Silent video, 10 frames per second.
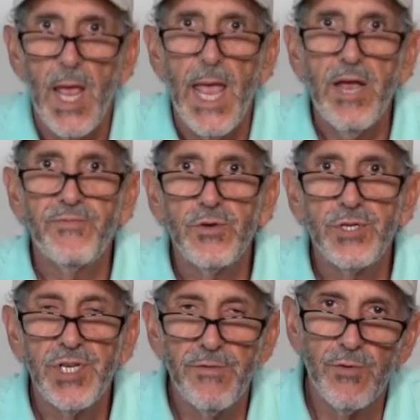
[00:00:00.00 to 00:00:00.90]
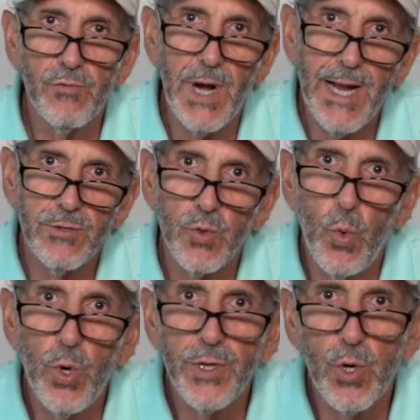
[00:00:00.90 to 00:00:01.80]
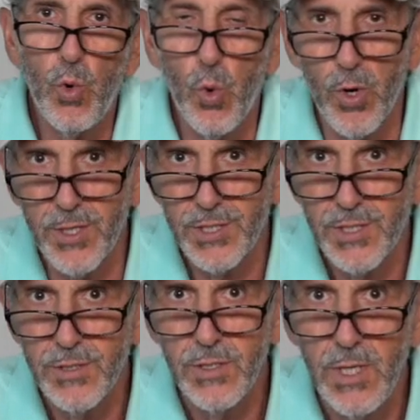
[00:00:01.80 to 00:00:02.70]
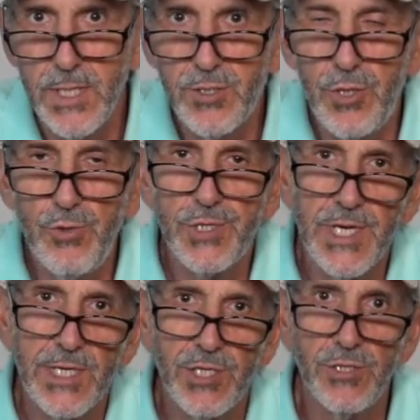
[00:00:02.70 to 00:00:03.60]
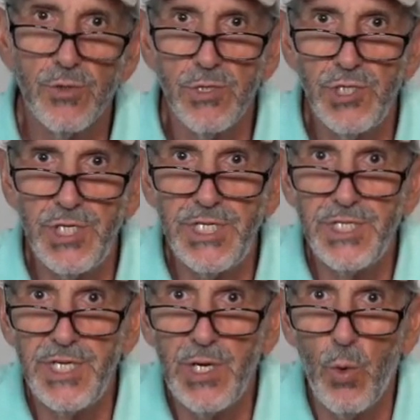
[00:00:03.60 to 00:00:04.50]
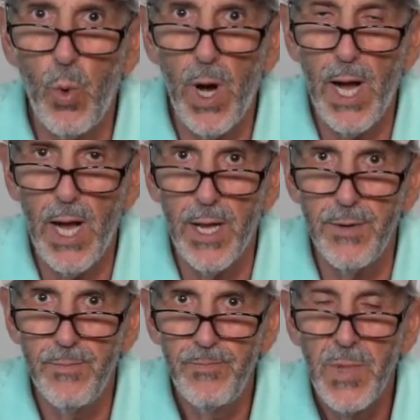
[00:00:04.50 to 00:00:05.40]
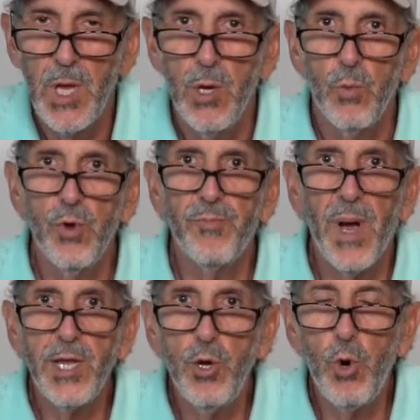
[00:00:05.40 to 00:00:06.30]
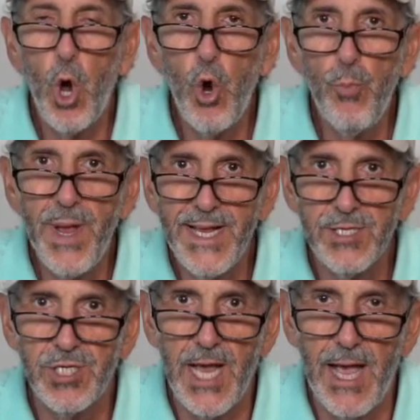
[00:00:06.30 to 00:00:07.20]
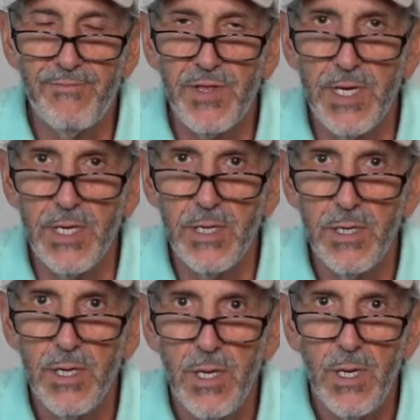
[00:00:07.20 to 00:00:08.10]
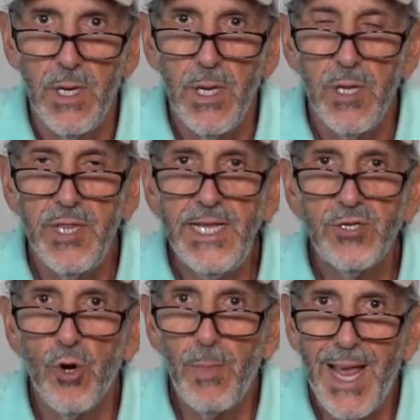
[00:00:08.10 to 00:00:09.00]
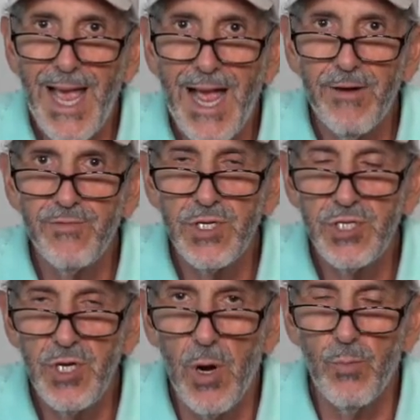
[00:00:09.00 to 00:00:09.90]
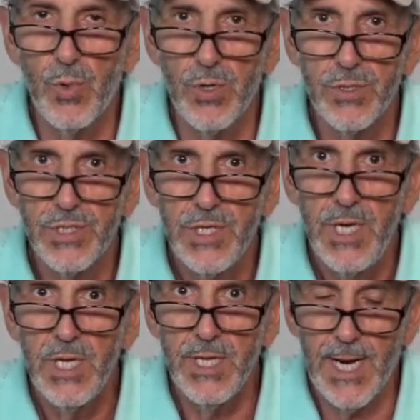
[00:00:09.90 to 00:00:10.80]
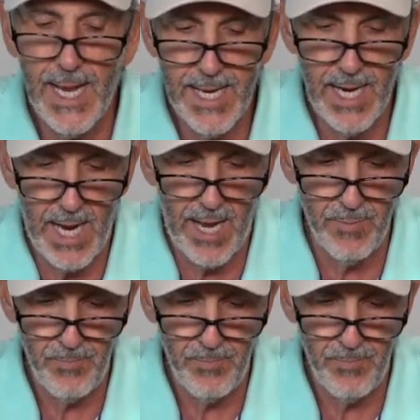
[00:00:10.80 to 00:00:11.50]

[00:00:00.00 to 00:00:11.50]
After several rounds on the course and 2 sessions on GC Quad, with my new O-band shaft in it, these are my average numbers that I got.